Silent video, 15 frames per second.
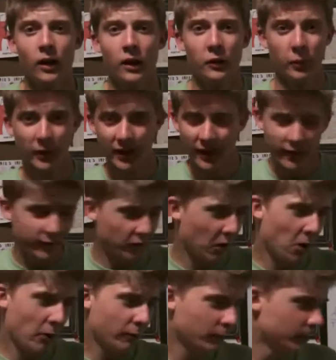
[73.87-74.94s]
So I get this
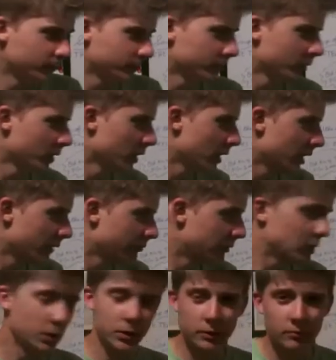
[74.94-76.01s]
call from
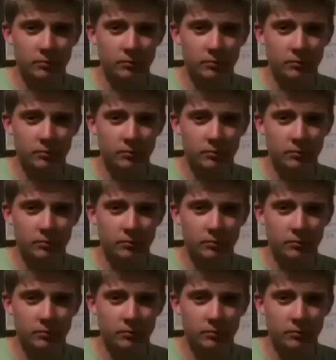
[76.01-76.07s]
the